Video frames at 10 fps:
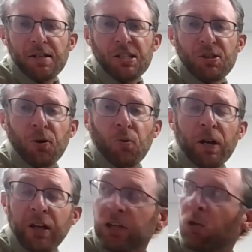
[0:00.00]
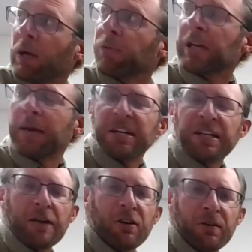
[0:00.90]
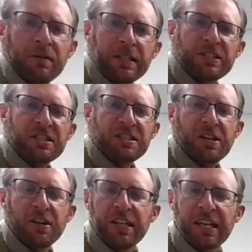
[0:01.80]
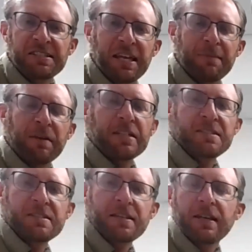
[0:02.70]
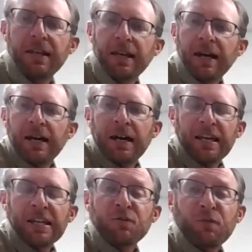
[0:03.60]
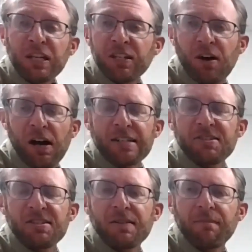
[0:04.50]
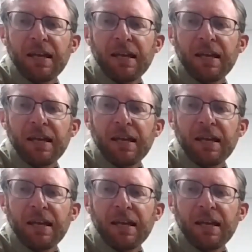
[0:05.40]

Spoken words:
So one other quick one I'm going to cover just here in the next 10 minutes is feed costs.